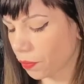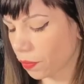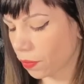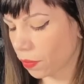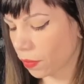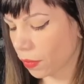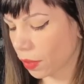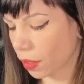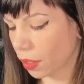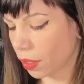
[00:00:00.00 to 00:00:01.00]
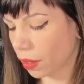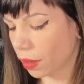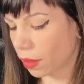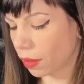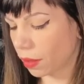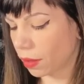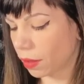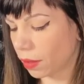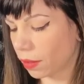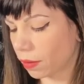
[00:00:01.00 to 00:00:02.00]

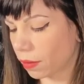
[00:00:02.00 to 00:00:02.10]
Nothing is said.